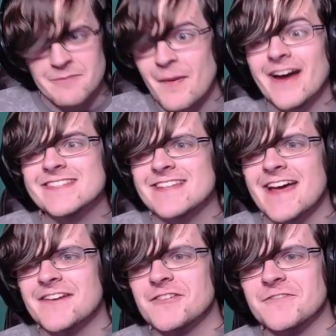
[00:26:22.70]
the
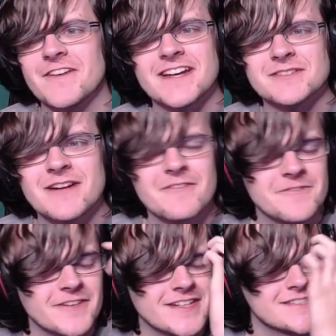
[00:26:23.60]
bystander effect, or
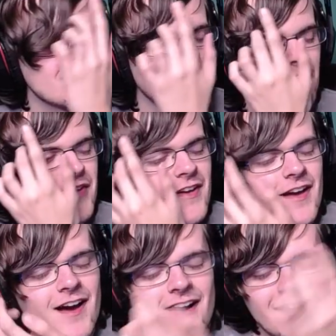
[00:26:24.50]
whatever the fuck it's called.
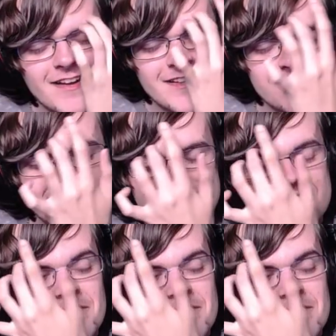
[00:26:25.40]
Like,